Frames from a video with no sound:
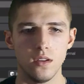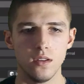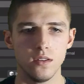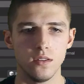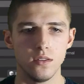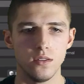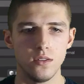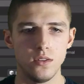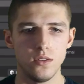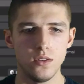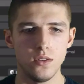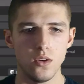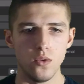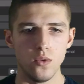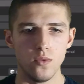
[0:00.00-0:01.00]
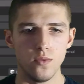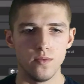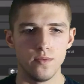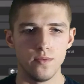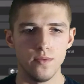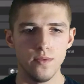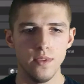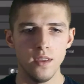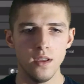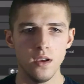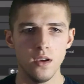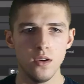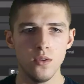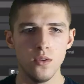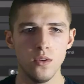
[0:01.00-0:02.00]
so
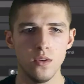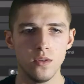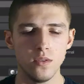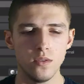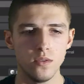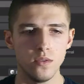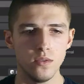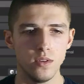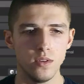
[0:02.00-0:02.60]
now on the